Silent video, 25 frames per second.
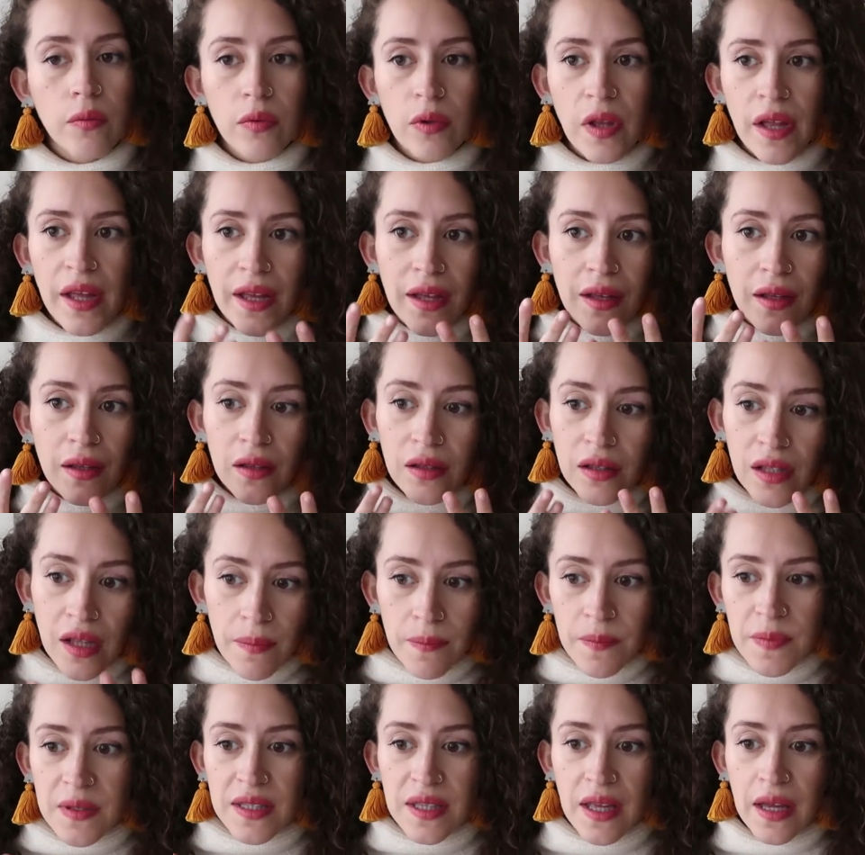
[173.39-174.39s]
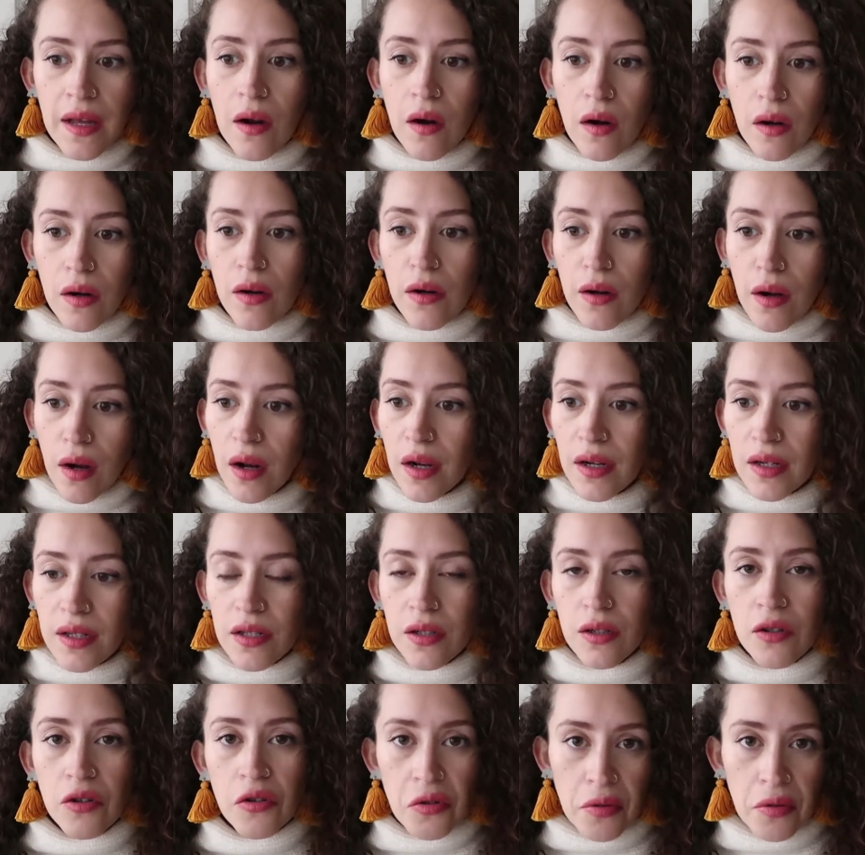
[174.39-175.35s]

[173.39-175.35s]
like lips that are not